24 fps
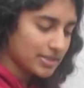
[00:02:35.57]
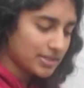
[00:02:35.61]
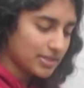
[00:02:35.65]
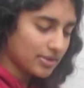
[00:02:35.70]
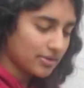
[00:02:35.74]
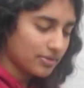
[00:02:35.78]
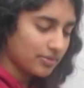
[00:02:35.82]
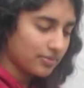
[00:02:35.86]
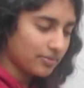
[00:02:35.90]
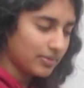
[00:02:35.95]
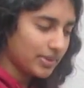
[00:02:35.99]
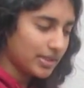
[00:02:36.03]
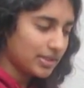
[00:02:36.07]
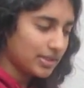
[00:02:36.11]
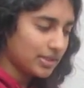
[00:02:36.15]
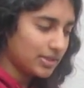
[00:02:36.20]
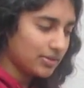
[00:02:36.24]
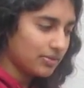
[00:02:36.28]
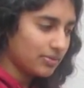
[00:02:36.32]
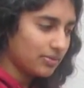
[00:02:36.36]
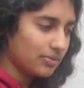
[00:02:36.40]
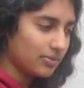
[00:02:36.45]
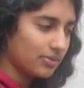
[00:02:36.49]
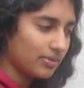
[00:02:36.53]
So we
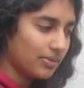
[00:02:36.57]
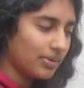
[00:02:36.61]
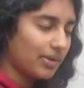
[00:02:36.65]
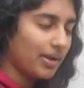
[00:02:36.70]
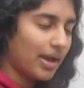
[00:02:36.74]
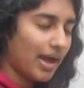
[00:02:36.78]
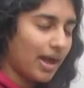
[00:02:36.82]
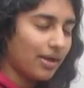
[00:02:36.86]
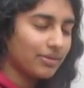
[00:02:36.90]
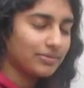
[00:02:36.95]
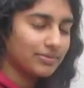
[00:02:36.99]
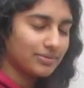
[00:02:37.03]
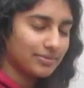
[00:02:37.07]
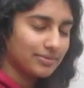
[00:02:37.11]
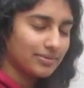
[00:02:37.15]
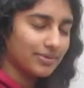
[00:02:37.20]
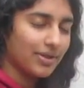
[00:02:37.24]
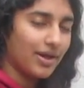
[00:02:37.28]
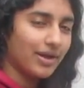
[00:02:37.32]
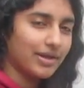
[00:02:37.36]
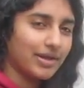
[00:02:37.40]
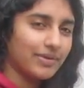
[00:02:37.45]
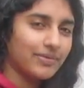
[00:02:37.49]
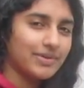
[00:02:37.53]
knew how
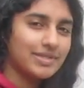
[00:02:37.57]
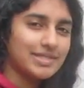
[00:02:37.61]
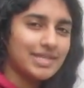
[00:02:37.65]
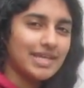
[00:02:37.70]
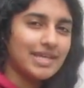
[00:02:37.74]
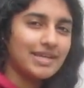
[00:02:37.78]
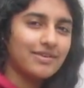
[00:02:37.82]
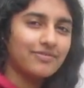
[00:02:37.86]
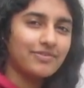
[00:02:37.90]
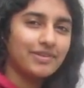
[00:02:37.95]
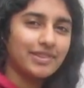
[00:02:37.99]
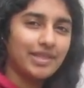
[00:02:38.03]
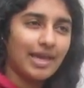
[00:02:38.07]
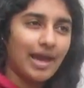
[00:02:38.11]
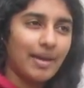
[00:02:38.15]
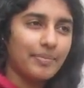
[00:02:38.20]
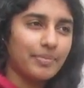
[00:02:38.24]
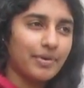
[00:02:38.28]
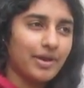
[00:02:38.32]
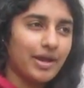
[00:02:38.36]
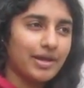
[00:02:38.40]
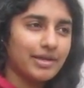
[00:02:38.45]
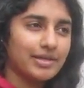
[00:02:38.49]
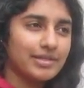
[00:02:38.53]
long it would take for the
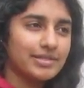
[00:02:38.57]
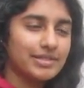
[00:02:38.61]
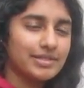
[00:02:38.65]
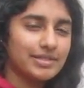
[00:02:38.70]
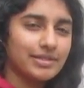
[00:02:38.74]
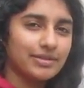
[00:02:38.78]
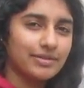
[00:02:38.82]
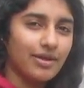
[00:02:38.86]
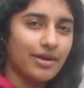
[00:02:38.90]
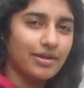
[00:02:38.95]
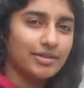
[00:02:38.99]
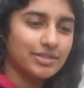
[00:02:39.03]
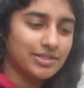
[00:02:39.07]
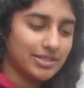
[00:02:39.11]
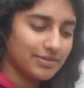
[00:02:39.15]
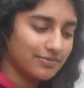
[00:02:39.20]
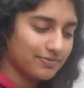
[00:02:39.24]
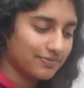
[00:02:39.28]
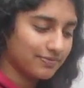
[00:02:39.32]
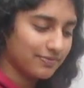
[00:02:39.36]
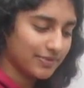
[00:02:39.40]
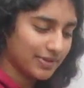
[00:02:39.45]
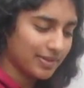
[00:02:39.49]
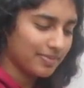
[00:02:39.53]
apparatus to launch
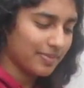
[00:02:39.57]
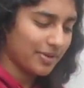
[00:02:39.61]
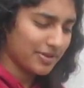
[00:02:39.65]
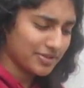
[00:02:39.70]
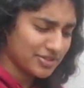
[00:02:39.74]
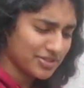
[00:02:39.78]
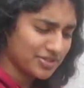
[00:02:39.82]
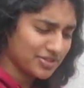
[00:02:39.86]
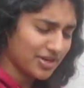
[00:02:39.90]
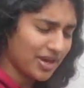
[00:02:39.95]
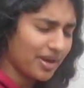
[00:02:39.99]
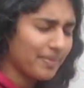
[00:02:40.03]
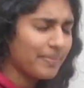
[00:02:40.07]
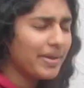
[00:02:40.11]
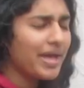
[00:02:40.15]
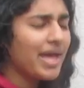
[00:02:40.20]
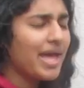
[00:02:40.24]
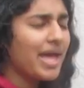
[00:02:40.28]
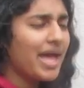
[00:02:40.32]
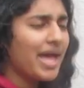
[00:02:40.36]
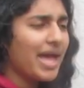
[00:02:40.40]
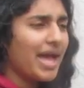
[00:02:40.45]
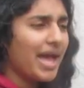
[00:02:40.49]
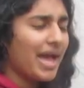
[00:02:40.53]
and for the ball to drop.
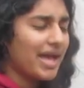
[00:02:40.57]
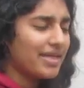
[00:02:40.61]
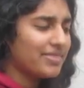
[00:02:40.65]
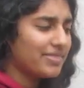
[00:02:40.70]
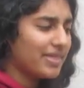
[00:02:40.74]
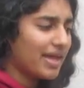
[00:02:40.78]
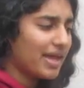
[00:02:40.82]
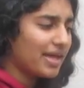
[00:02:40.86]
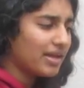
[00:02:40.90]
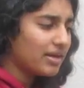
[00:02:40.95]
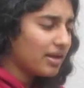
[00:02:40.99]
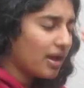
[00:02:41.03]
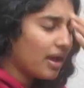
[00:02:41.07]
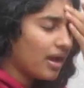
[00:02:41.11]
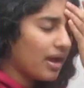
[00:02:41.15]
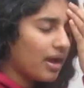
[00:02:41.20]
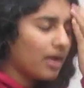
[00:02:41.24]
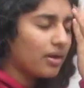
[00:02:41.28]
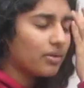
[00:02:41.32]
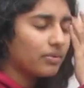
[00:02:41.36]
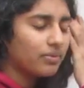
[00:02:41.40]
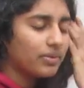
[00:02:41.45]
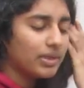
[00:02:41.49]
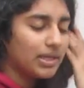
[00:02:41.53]
And then
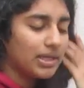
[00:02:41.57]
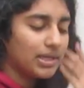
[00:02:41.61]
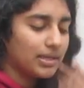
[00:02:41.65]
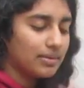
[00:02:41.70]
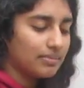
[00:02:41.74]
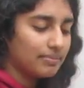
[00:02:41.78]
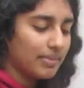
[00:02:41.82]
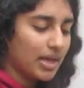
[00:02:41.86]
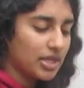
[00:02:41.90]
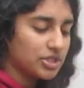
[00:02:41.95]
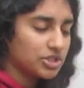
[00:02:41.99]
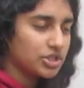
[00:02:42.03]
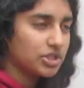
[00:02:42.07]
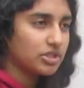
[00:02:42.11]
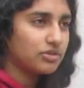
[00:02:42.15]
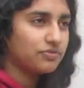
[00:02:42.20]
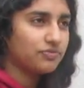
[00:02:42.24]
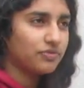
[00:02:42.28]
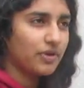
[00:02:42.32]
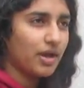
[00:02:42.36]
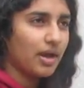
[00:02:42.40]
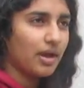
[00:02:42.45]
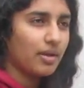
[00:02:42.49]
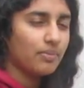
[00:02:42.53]
we
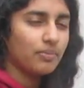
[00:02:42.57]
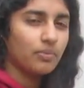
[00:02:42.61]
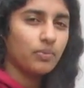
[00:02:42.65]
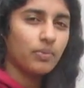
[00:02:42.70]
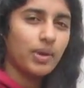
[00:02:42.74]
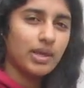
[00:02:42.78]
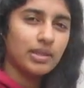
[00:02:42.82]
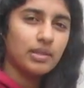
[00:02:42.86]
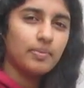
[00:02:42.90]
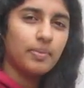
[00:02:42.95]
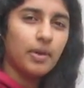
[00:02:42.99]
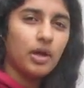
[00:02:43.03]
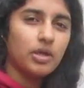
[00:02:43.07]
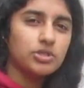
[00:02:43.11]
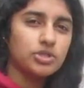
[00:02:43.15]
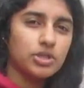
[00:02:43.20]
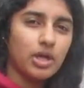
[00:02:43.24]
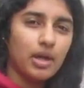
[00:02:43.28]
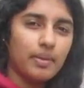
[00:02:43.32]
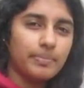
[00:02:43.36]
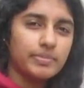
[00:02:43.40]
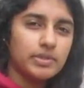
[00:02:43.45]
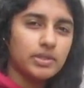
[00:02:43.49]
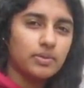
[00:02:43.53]
measured from where the ball
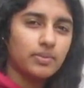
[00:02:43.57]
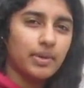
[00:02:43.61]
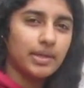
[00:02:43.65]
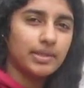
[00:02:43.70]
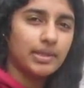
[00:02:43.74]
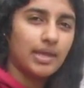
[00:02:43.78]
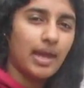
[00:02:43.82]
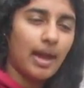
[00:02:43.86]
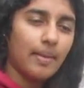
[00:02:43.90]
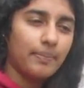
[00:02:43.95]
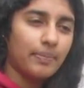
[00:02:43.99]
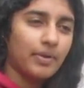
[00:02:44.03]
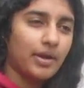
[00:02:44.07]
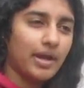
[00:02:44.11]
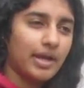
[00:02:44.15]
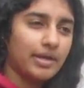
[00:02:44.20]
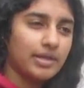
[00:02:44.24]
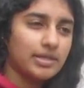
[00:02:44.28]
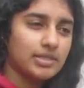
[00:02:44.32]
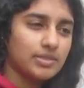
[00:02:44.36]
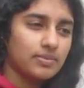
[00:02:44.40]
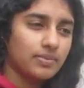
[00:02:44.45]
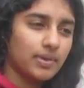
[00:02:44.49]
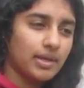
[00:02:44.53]
dropped to where the
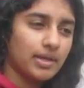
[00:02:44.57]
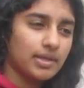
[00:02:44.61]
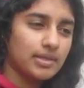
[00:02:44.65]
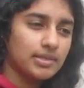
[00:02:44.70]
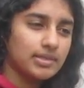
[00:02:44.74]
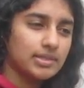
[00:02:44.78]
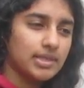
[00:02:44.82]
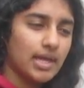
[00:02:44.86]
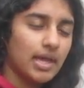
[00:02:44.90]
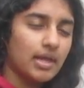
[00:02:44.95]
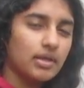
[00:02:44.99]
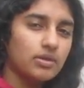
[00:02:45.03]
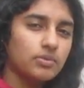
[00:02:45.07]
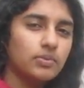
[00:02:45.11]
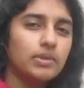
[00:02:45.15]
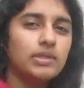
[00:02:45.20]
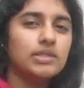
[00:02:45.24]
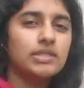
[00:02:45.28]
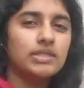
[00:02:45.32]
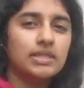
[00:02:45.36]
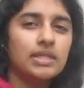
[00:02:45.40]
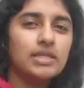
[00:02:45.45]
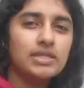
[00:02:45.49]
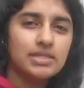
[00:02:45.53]
apparatus was, and
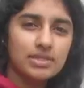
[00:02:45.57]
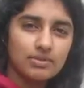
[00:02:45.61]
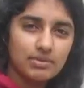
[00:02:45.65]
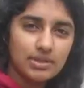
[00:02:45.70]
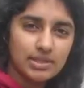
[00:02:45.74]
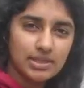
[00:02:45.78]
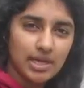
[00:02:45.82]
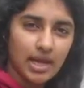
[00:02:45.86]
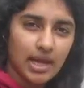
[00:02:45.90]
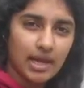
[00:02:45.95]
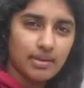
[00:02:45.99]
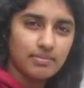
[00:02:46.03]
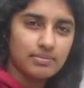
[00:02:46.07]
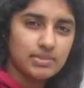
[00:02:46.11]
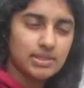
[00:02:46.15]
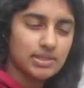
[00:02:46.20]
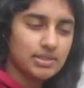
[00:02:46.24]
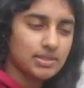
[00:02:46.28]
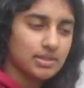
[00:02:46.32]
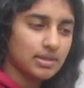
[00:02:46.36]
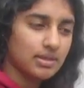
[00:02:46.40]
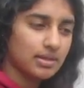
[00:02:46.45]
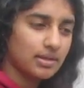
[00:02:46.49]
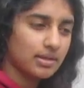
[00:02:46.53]
we did this 3
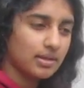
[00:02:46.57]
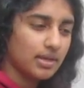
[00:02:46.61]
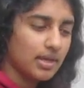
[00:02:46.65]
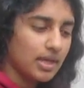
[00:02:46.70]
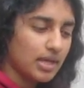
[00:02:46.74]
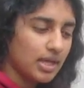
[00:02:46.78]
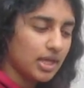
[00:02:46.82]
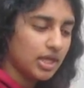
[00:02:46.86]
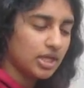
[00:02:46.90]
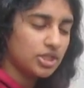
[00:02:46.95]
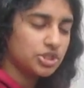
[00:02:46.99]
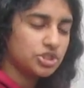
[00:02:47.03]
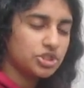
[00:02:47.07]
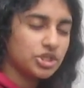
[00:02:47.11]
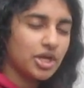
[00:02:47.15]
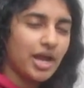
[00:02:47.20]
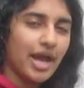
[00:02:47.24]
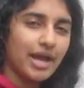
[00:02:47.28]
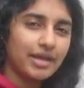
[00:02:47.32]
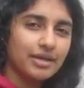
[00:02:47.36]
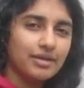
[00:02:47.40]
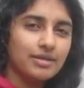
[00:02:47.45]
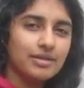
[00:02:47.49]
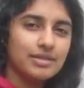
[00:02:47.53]
times to
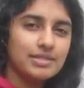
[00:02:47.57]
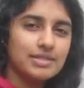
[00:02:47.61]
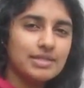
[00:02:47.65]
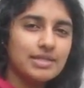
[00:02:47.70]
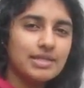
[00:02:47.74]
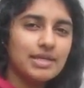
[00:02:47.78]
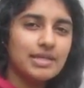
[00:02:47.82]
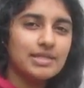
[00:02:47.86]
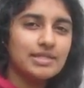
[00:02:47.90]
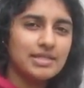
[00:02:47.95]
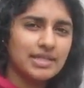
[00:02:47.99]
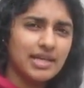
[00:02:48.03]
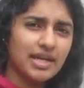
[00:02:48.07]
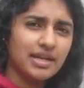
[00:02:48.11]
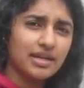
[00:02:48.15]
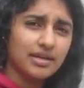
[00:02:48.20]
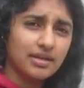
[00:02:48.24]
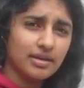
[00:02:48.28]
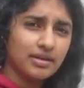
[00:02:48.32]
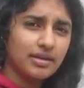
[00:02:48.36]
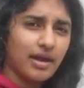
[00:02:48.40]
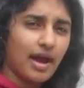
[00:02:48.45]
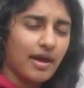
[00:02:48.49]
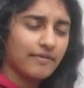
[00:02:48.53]
ensure accuracy and to
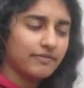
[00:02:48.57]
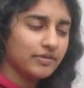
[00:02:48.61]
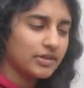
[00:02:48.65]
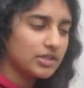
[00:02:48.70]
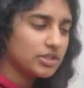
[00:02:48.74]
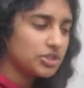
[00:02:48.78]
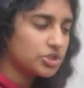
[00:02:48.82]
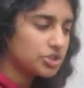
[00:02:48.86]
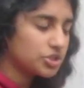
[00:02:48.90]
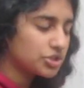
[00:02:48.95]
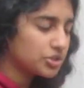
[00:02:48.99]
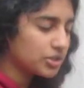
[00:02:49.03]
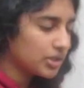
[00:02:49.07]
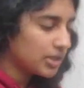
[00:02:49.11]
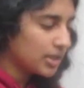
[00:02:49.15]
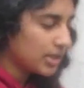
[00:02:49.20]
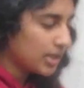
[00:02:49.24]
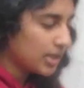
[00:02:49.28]
get a good average.